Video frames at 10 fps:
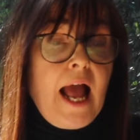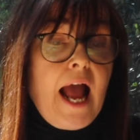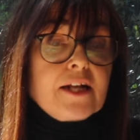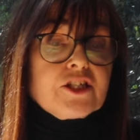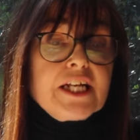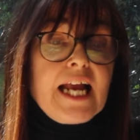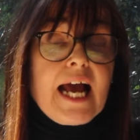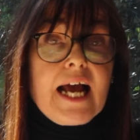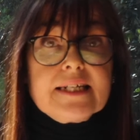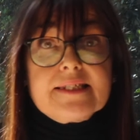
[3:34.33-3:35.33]
and she
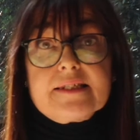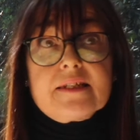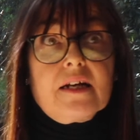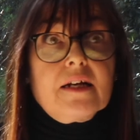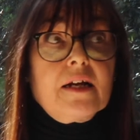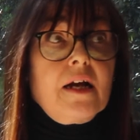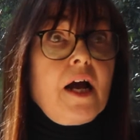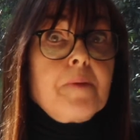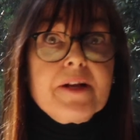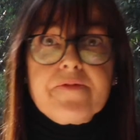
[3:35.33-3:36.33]
has
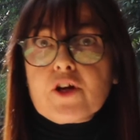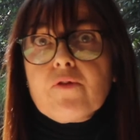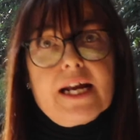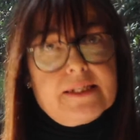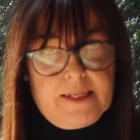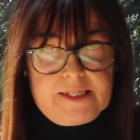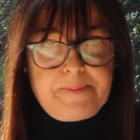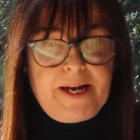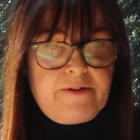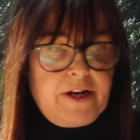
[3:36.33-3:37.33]
a bit of a crazy
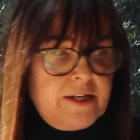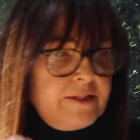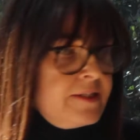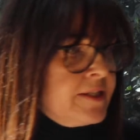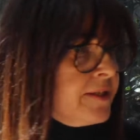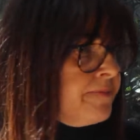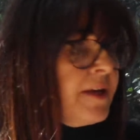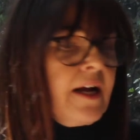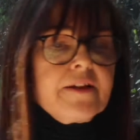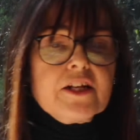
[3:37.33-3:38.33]

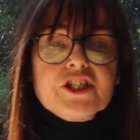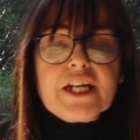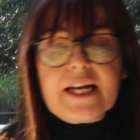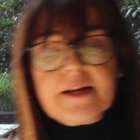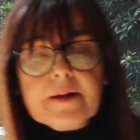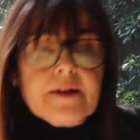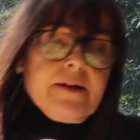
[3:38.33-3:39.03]
experience, and then she